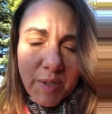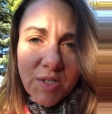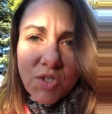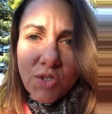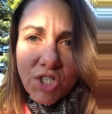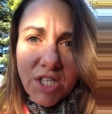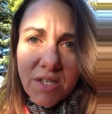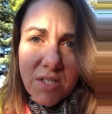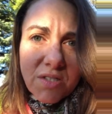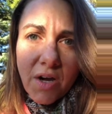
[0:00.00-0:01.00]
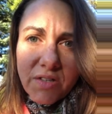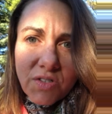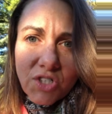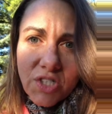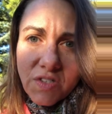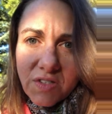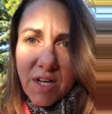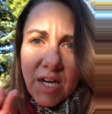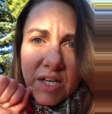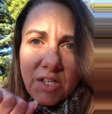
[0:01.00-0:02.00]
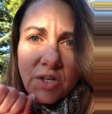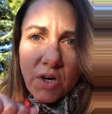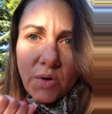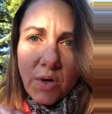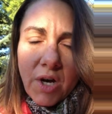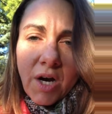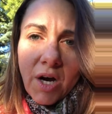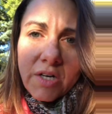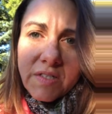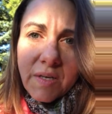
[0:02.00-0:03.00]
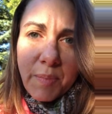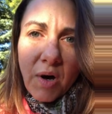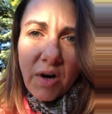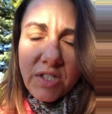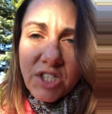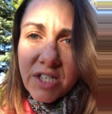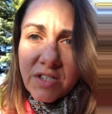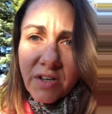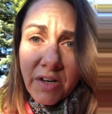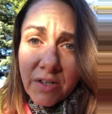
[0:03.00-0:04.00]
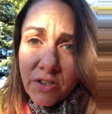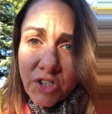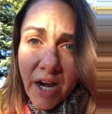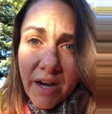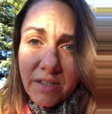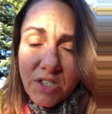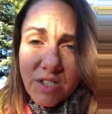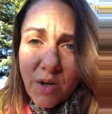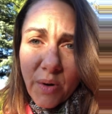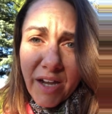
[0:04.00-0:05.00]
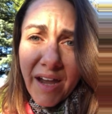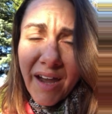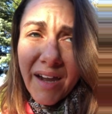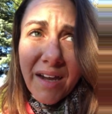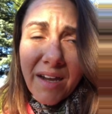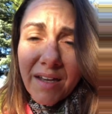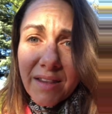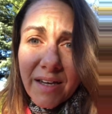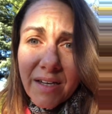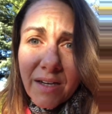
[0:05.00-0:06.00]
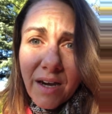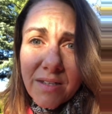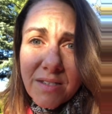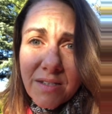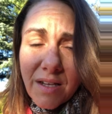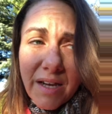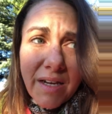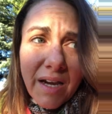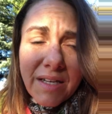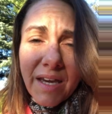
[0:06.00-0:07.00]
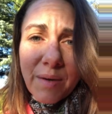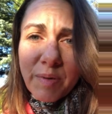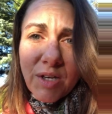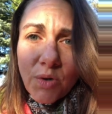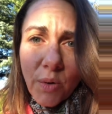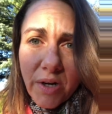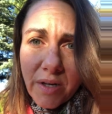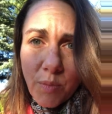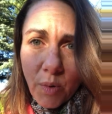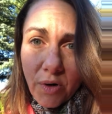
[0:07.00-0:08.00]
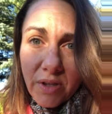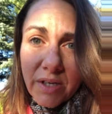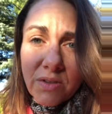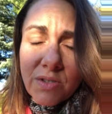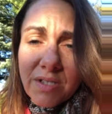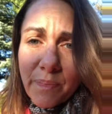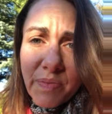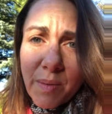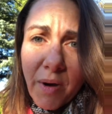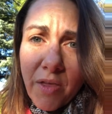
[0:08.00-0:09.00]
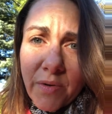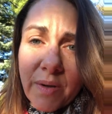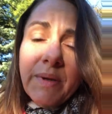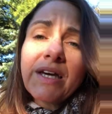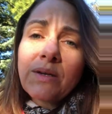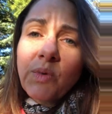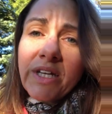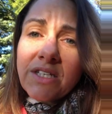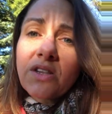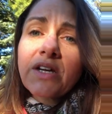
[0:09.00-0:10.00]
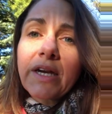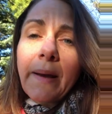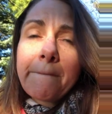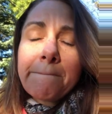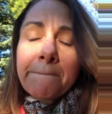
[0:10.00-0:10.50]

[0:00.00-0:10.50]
Because usually these thoughts are just, you know, our subconscious, our inner child just going, hey, like, I, I can't be ignored anymore. Like, there's something bothering me and we need to look at it.